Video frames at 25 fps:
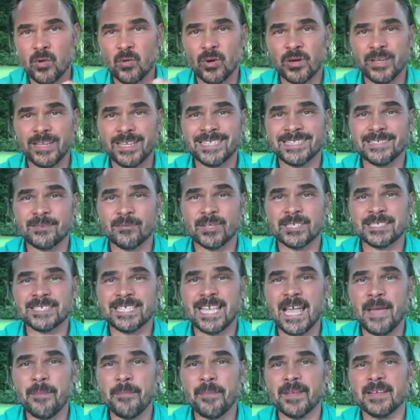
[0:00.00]
What
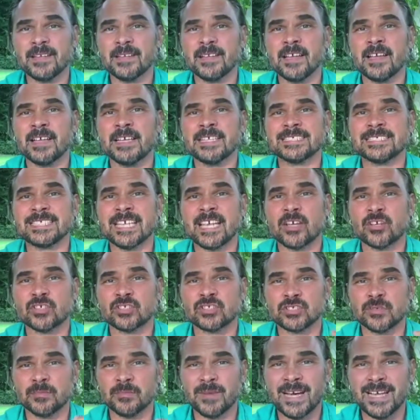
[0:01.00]
happened
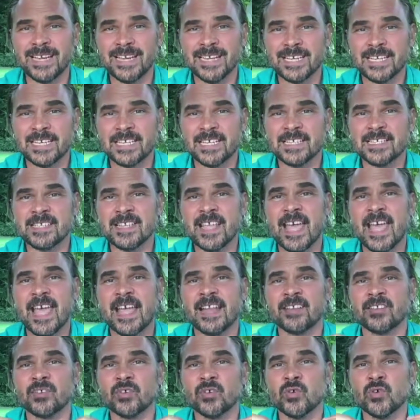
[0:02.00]
psychosomatically
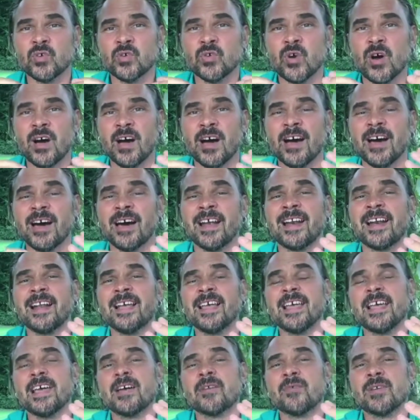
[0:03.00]
that you are
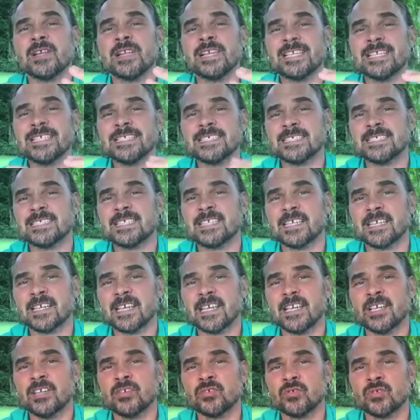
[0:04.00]
releasing
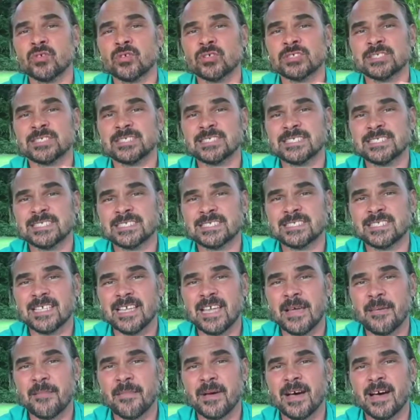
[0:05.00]
into your
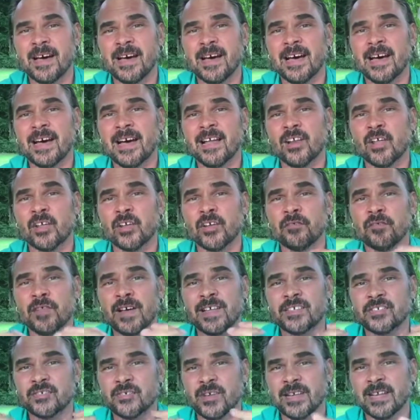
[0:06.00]
system a lot of
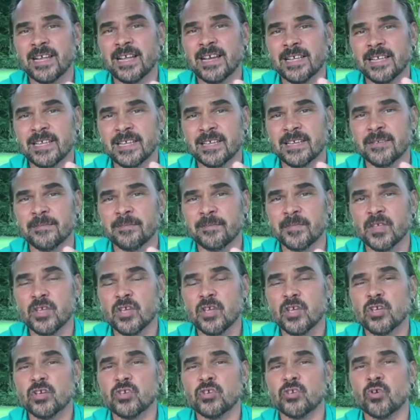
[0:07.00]
adrenaline,
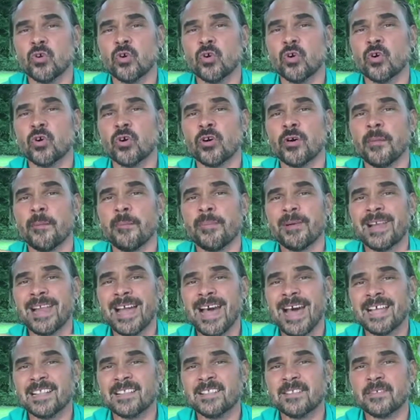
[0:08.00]
your
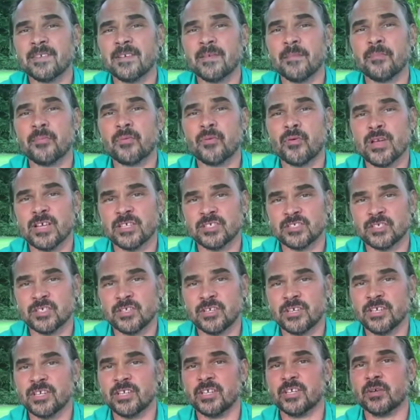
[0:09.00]
blood
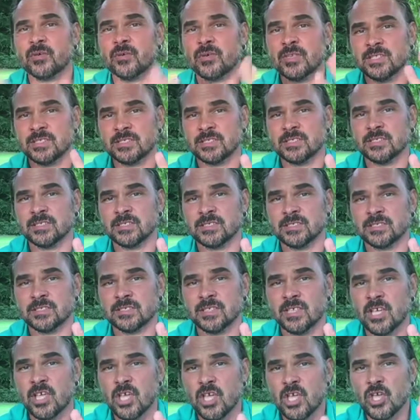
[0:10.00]
pressure
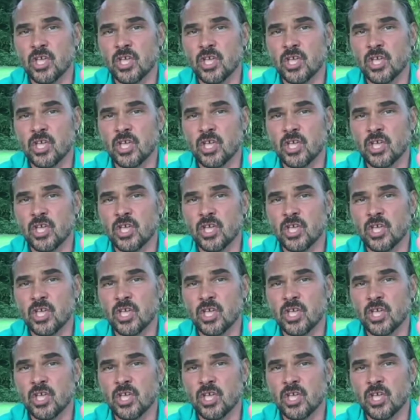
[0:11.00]
increases.